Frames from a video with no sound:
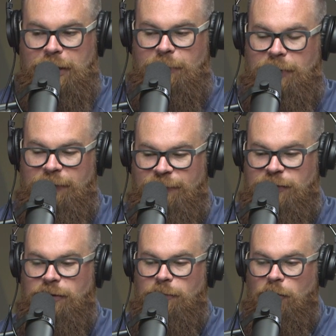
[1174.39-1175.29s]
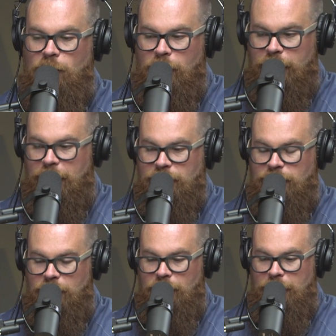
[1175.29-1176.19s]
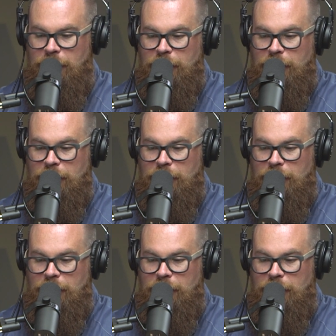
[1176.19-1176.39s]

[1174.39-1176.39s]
and be efficiently more working. And so,